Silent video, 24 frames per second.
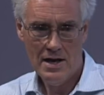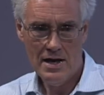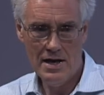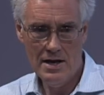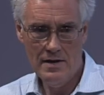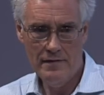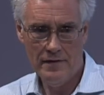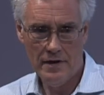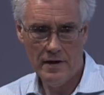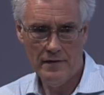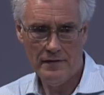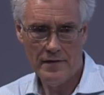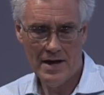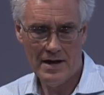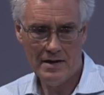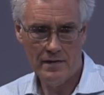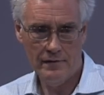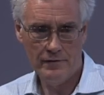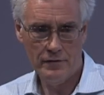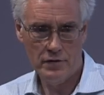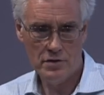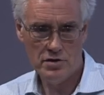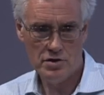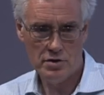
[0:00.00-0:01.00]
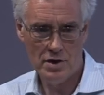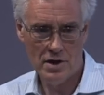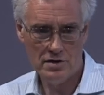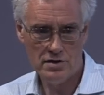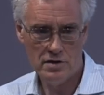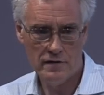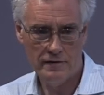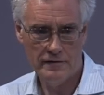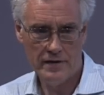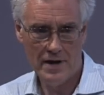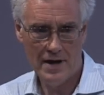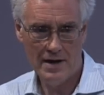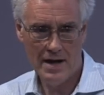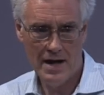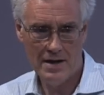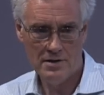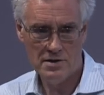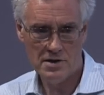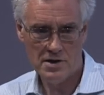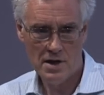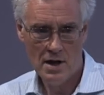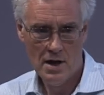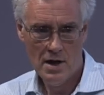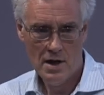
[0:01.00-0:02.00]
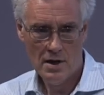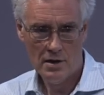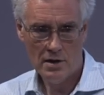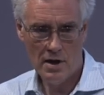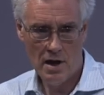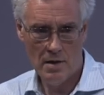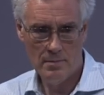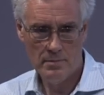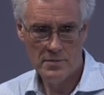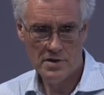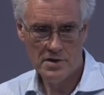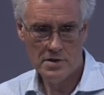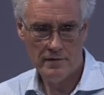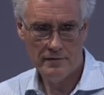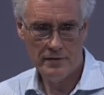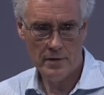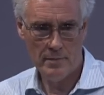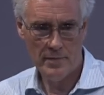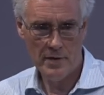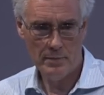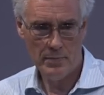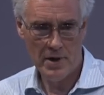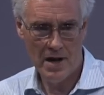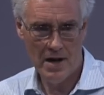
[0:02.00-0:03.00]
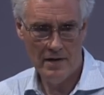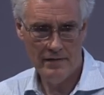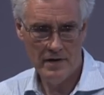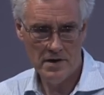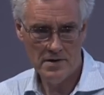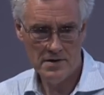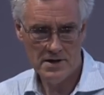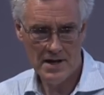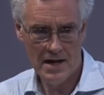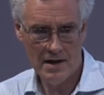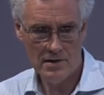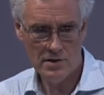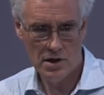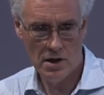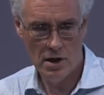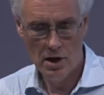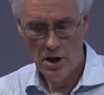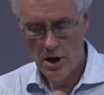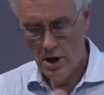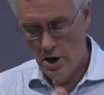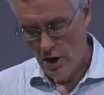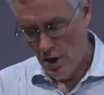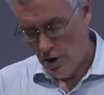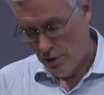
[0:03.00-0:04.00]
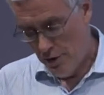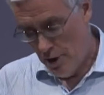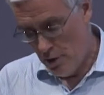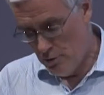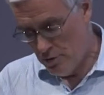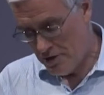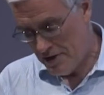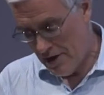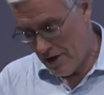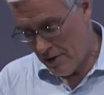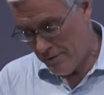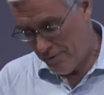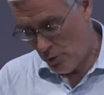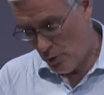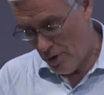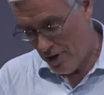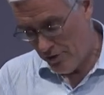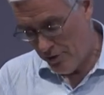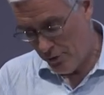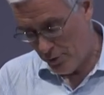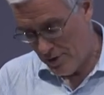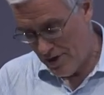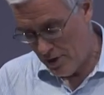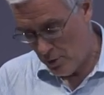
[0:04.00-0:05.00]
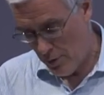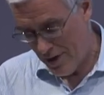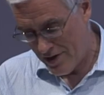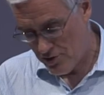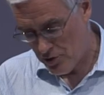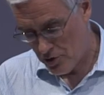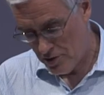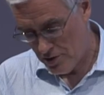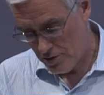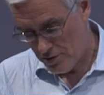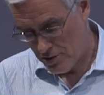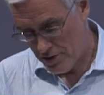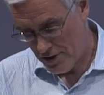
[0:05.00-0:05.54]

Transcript: even if that infrastructure finance comes from the private sector. Those, therefore, are three questions